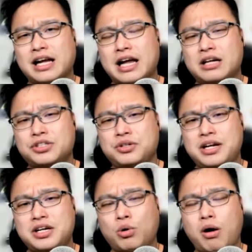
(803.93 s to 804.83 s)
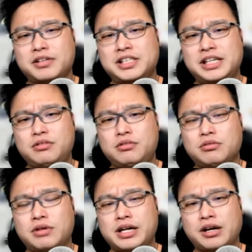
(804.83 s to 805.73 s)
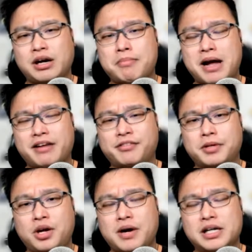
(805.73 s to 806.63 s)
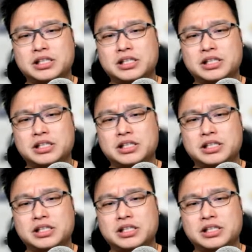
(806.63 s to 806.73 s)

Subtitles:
do you need a quarantine when you come back from the